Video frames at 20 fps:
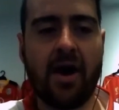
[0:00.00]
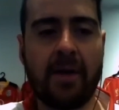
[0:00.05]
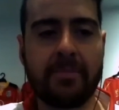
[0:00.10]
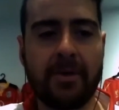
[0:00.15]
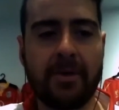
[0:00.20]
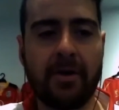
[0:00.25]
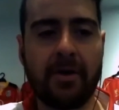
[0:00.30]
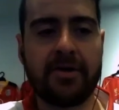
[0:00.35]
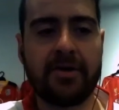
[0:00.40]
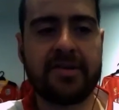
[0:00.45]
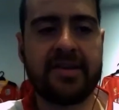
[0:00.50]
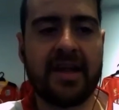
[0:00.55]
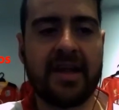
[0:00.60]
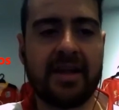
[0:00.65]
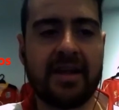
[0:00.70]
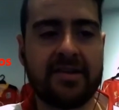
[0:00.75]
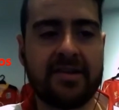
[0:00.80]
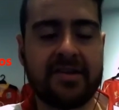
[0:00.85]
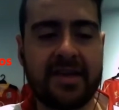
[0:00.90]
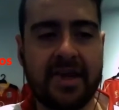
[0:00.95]
I'm your host,
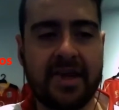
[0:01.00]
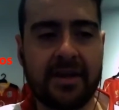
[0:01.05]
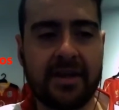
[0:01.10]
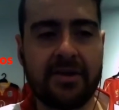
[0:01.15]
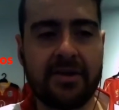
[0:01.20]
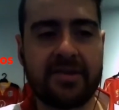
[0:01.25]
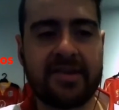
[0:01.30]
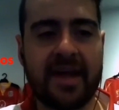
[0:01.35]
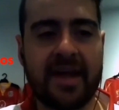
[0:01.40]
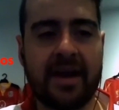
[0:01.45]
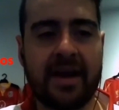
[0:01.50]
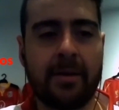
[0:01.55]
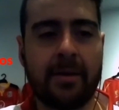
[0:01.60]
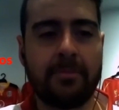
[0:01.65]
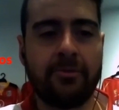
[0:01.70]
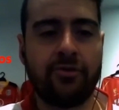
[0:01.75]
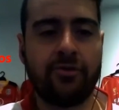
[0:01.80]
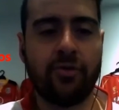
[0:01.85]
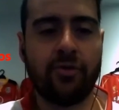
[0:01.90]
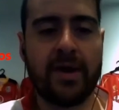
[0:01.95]
Ellis Gelios, and
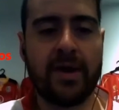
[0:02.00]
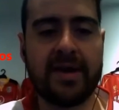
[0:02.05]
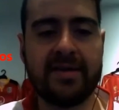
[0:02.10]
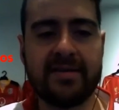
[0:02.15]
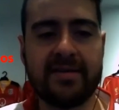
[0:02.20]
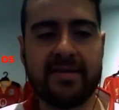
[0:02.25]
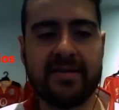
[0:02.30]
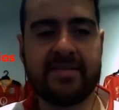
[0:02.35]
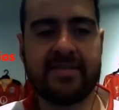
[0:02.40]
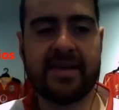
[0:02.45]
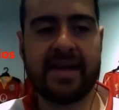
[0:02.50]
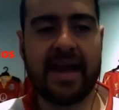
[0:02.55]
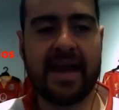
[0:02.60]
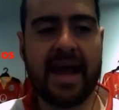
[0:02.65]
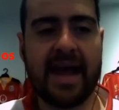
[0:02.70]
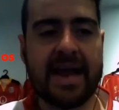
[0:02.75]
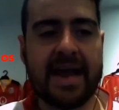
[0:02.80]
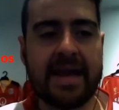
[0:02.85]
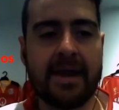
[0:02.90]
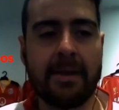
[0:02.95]
I'm joined
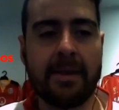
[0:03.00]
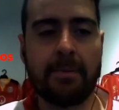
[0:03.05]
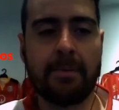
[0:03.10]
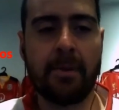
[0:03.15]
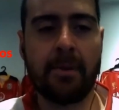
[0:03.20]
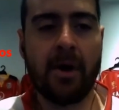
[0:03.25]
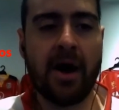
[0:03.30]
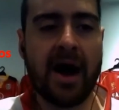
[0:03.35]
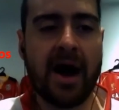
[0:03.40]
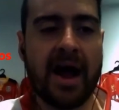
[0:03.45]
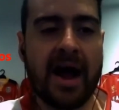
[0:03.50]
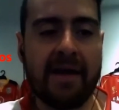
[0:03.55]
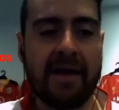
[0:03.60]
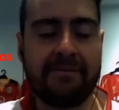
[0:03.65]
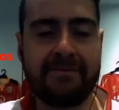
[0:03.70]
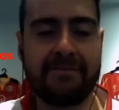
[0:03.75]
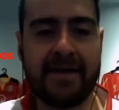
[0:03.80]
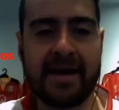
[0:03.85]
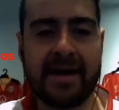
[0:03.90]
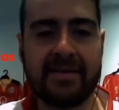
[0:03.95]
today by a
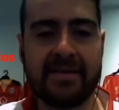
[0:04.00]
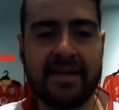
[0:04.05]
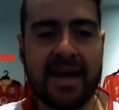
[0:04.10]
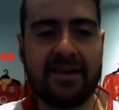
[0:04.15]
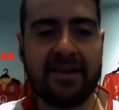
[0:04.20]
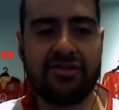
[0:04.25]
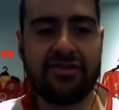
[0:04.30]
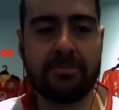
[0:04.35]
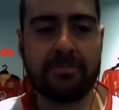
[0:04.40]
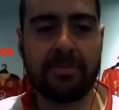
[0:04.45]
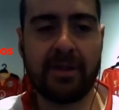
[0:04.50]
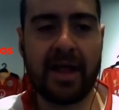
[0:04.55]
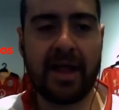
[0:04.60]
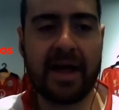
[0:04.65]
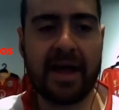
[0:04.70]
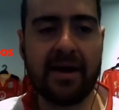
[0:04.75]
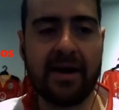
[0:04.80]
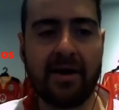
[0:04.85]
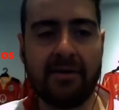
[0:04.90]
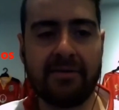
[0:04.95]
foundation
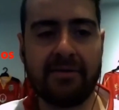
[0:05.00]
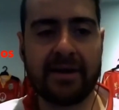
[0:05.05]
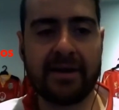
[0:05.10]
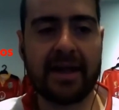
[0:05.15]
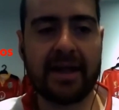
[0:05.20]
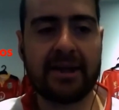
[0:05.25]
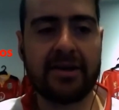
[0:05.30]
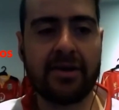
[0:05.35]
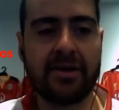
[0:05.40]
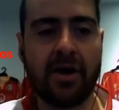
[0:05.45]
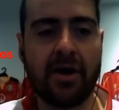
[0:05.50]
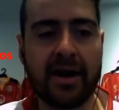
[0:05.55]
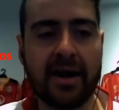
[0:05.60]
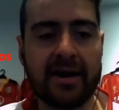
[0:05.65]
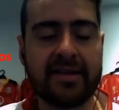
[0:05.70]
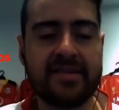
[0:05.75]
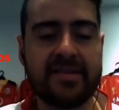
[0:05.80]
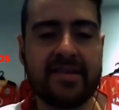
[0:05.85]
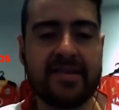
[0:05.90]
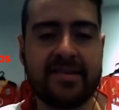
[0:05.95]
player of Adelaide
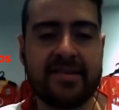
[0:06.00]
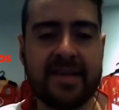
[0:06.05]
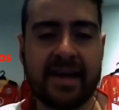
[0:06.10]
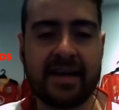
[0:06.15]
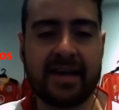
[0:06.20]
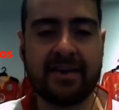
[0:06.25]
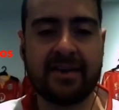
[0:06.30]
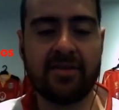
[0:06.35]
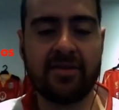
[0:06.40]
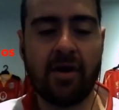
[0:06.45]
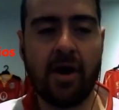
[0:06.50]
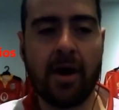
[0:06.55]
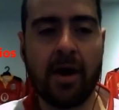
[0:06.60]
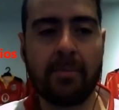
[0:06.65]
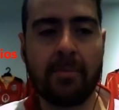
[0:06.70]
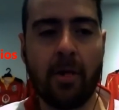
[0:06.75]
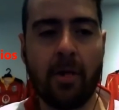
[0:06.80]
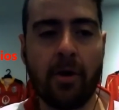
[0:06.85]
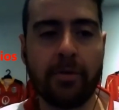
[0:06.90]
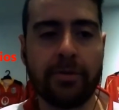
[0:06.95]
United. It's his second
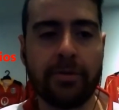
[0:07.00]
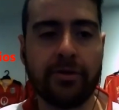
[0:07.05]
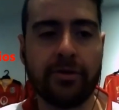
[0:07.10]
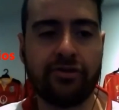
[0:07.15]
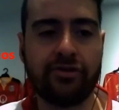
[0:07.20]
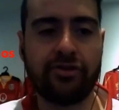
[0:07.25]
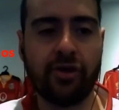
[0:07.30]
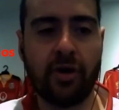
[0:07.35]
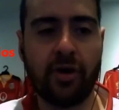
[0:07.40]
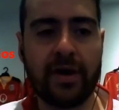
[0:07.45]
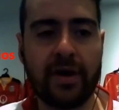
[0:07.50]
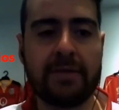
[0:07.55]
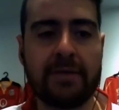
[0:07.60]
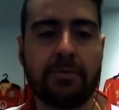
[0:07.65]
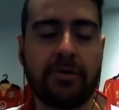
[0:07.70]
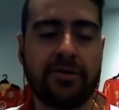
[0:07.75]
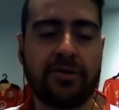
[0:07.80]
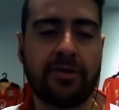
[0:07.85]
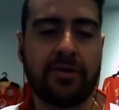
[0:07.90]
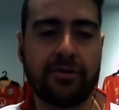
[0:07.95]
time on the show. He
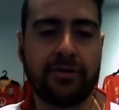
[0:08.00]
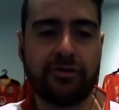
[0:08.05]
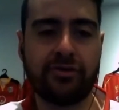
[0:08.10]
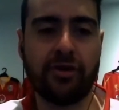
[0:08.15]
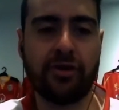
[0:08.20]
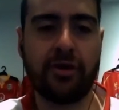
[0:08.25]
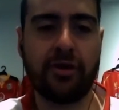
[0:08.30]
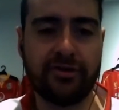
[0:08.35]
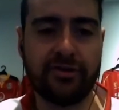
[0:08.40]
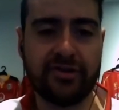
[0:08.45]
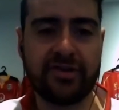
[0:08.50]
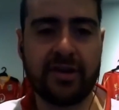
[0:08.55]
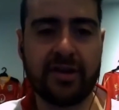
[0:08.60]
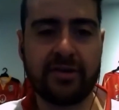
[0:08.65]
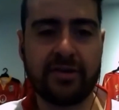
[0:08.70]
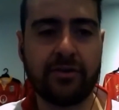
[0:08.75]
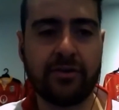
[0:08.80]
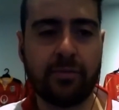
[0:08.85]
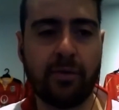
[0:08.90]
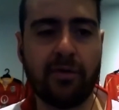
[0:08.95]
was on the show just
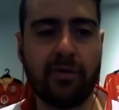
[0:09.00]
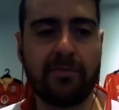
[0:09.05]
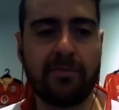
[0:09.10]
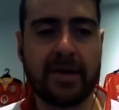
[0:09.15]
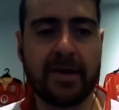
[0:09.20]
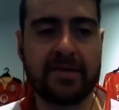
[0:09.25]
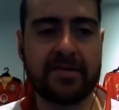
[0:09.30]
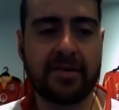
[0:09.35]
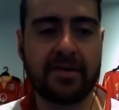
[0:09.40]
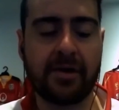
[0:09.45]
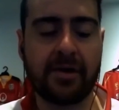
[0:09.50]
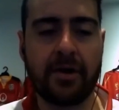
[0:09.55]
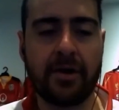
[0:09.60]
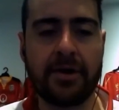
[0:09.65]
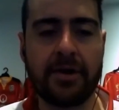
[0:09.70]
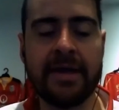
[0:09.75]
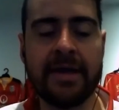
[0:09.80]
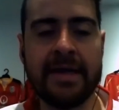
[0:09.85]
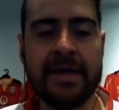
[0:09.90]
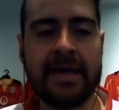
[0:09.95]
under 12 months ago.